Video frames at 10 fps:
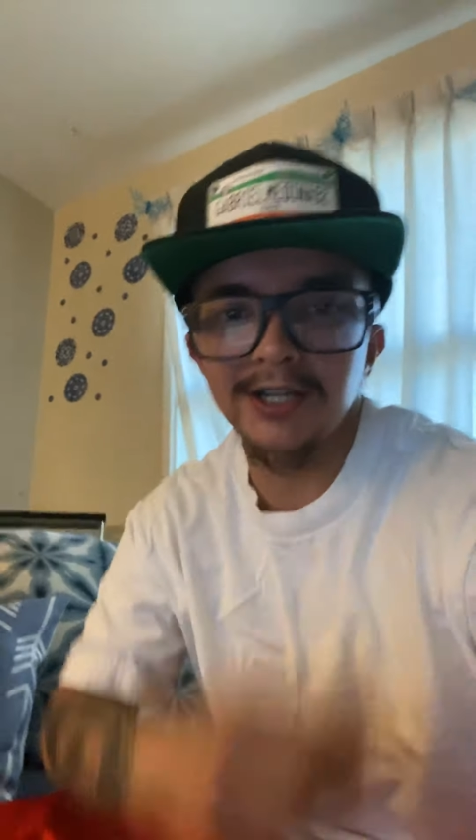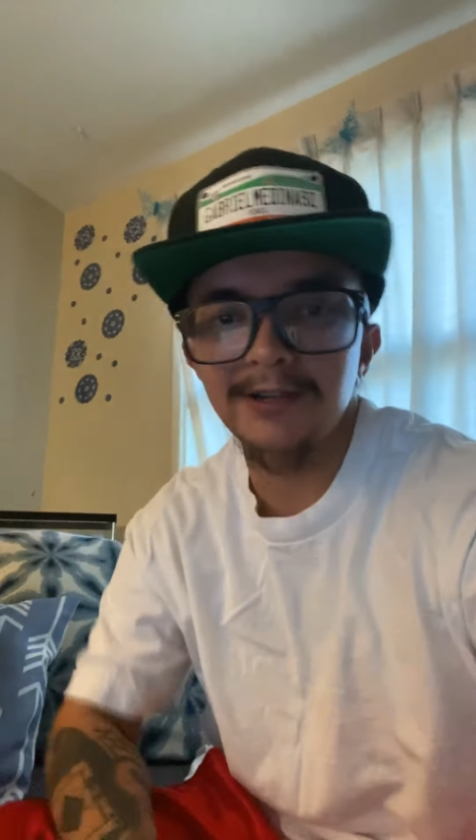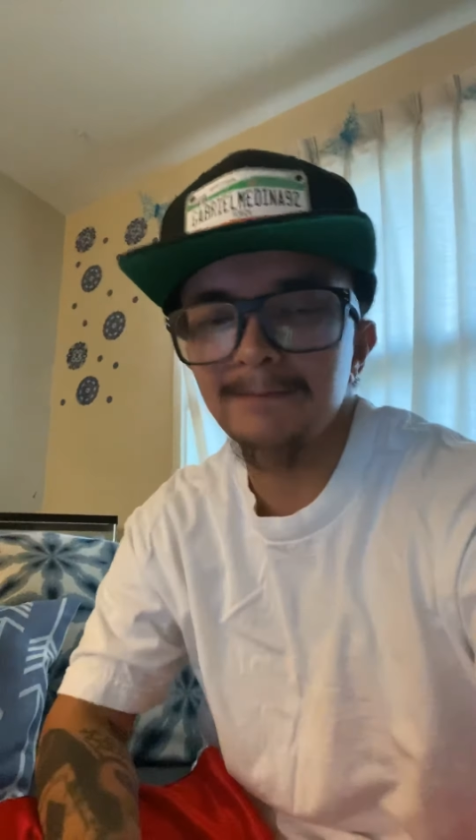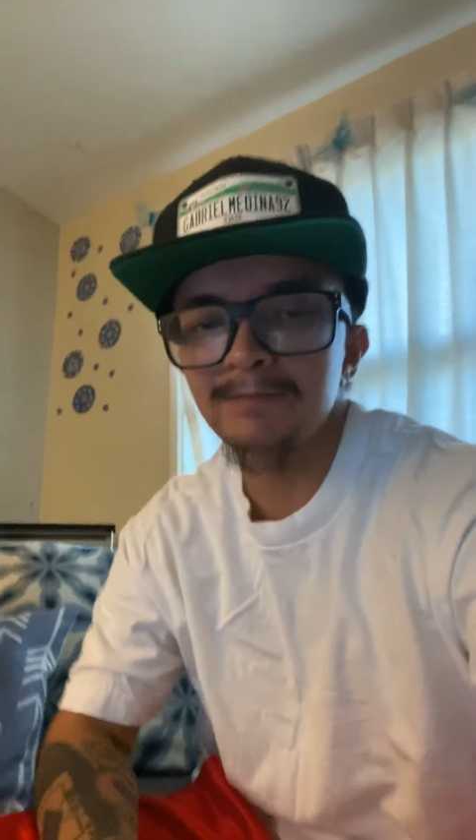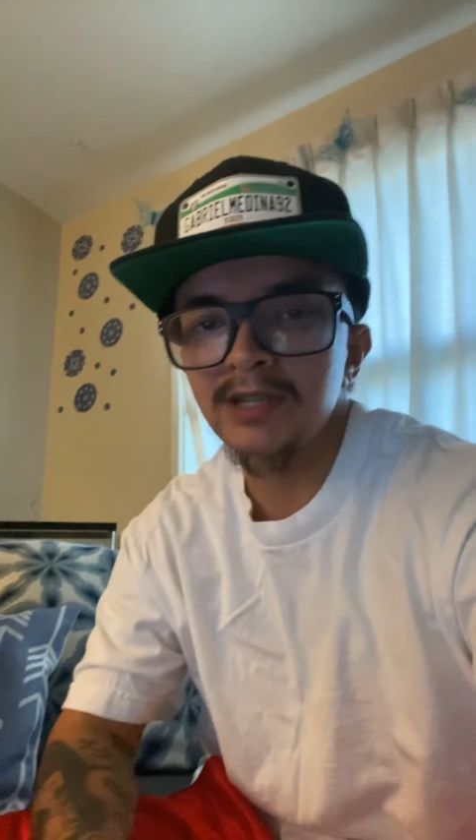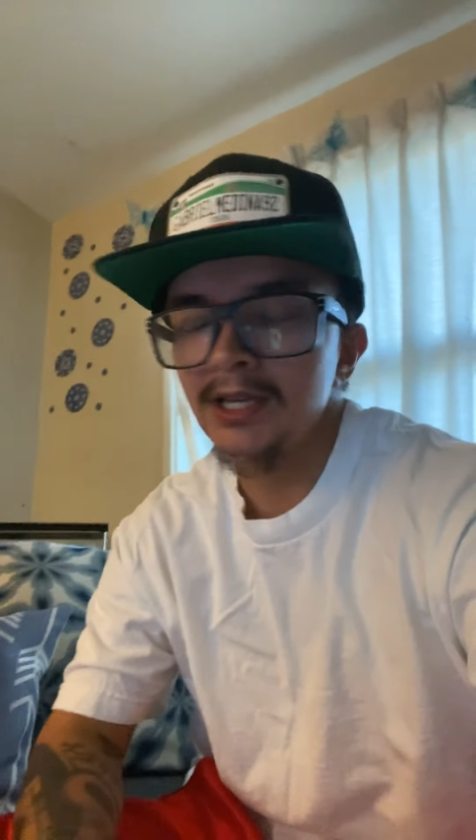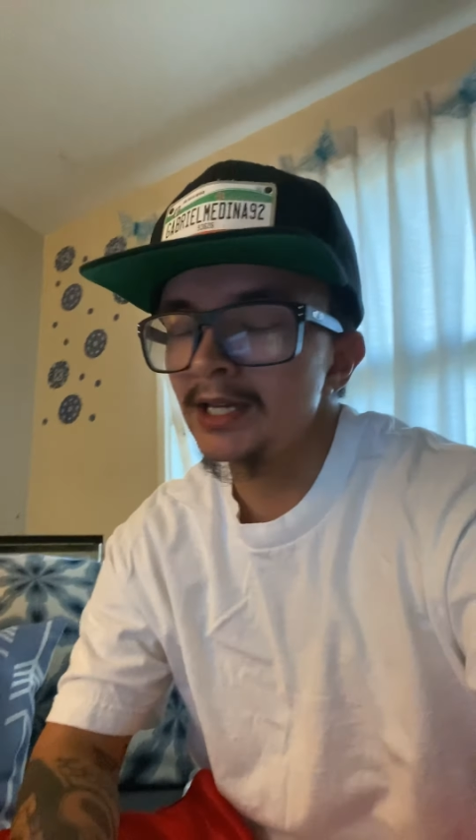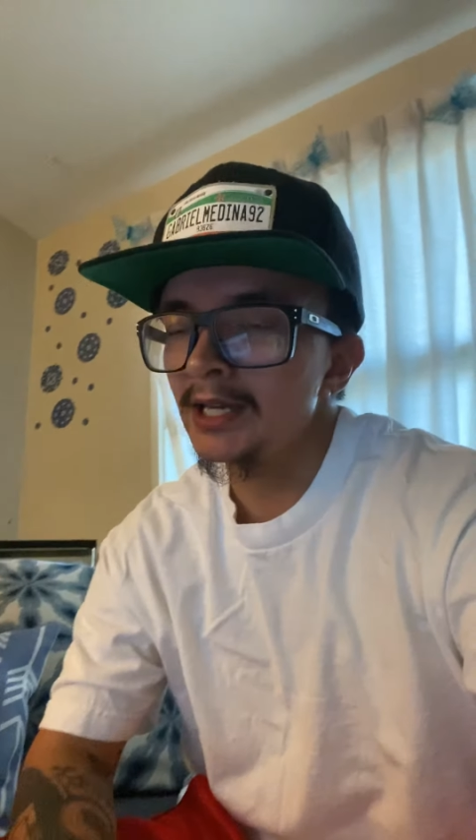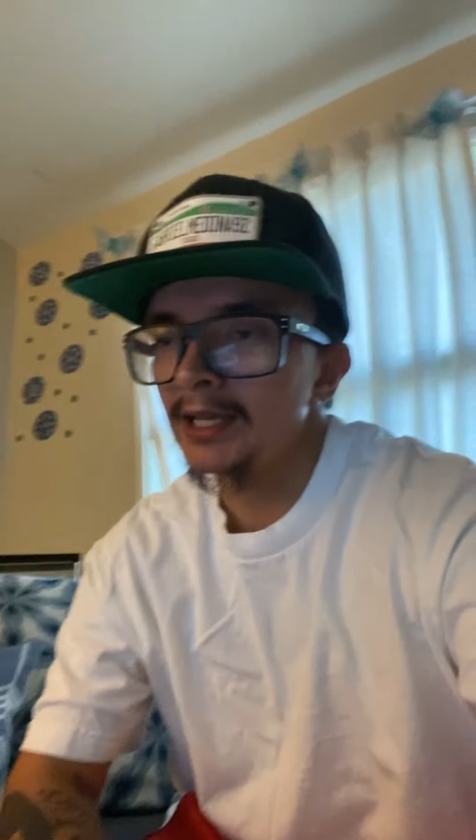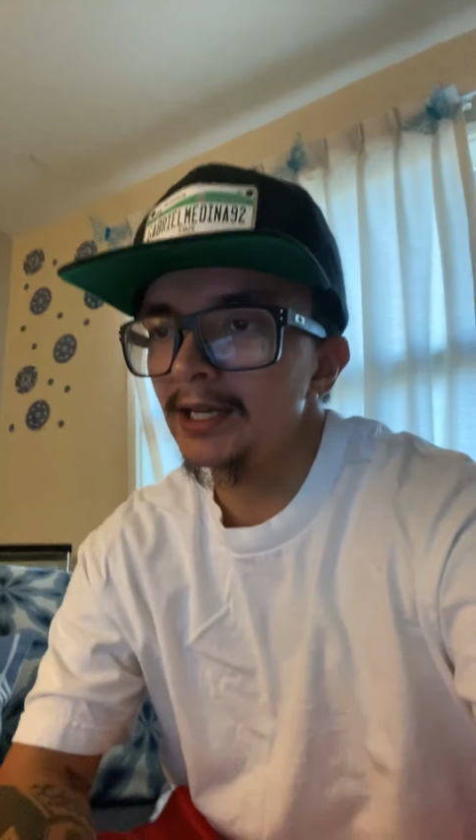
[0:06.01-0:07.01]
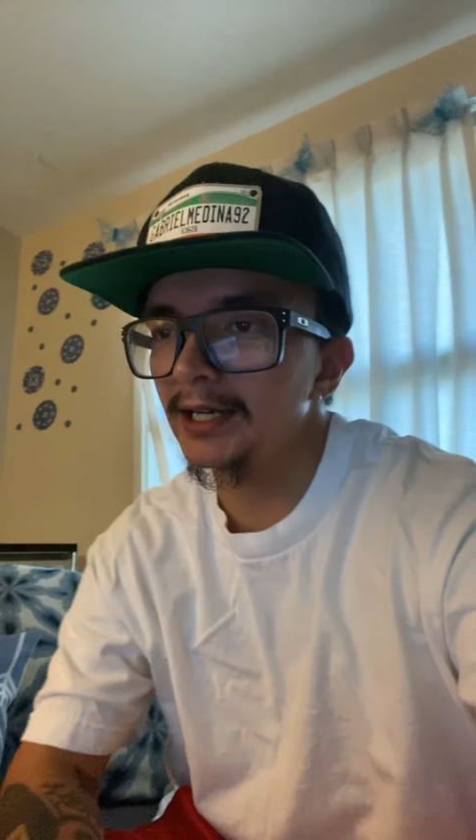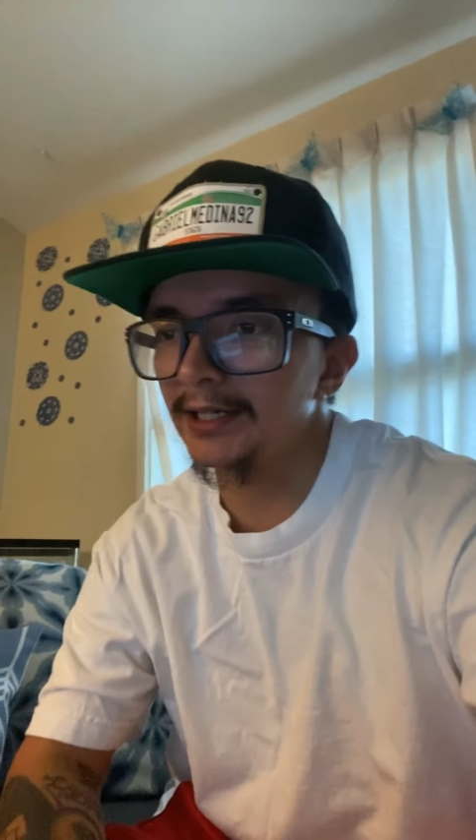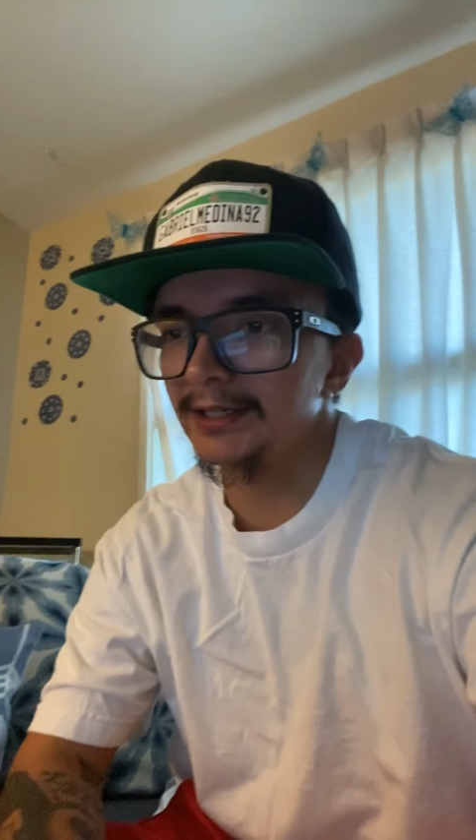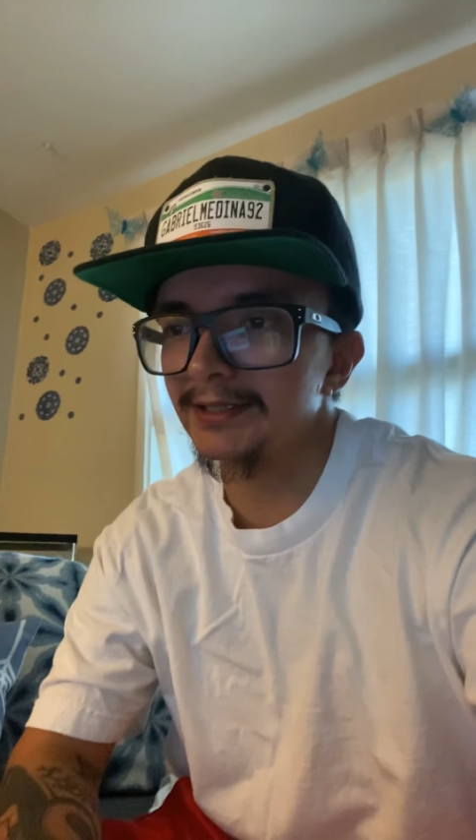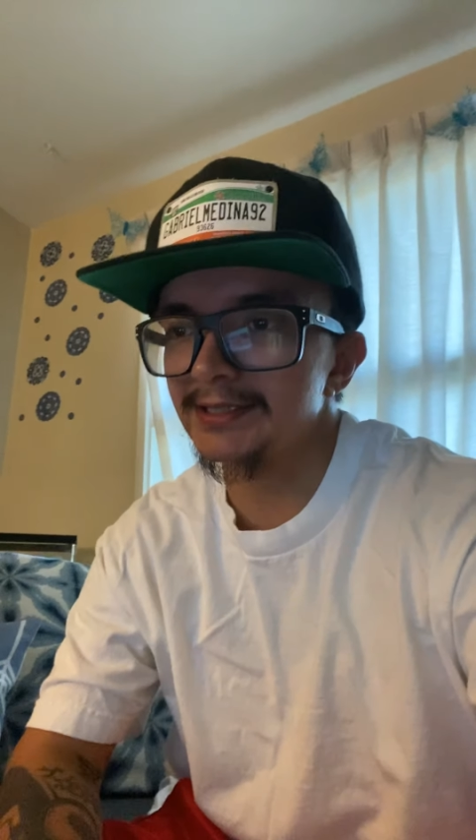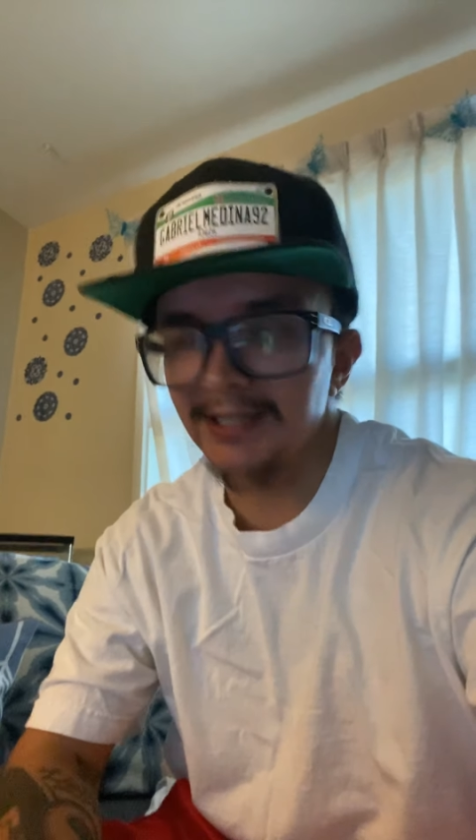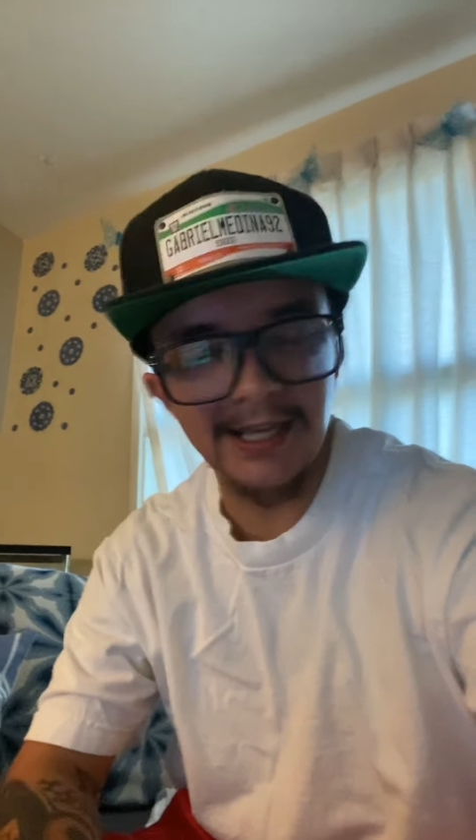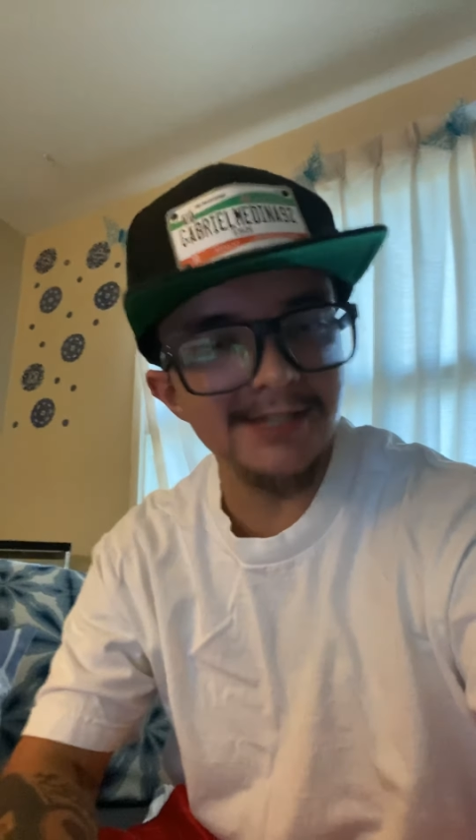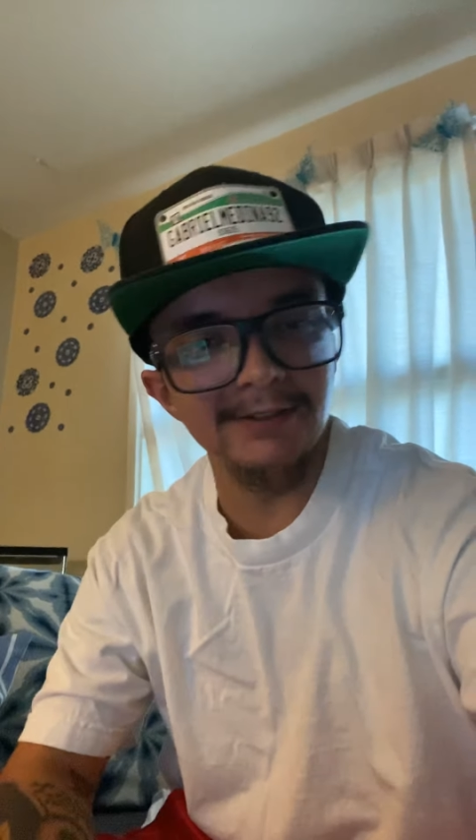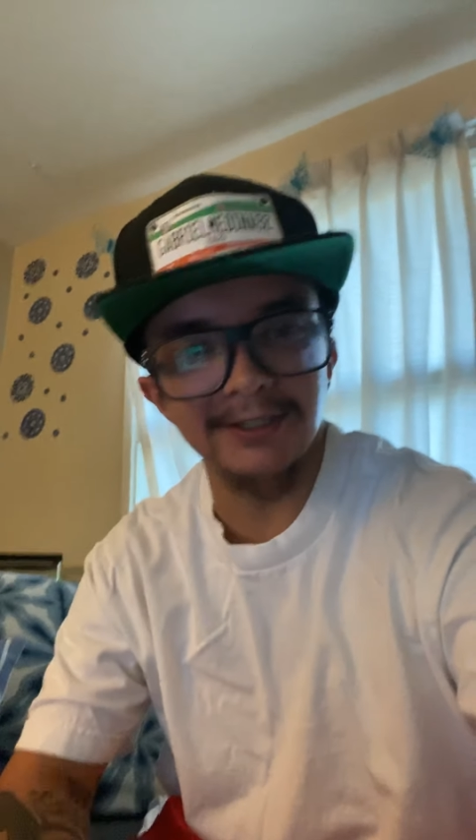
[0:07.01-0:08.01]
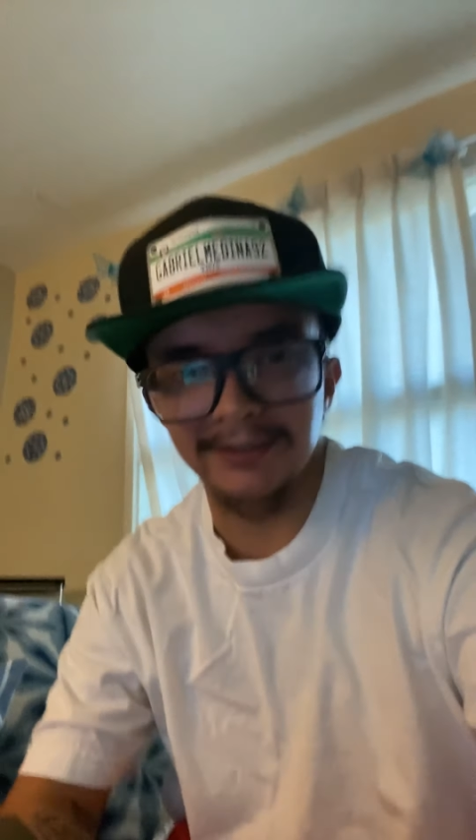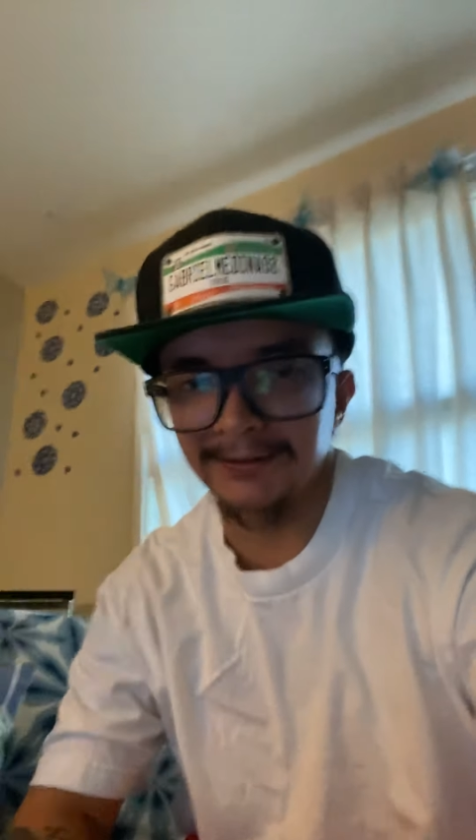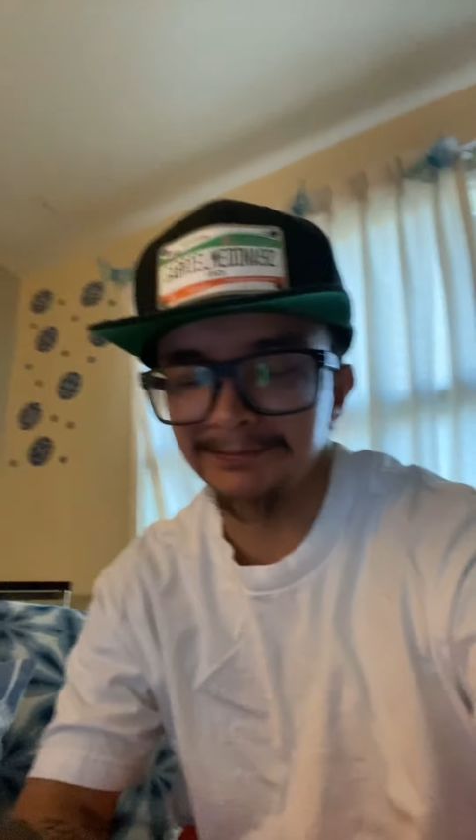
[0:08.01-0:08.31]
it. Today's video.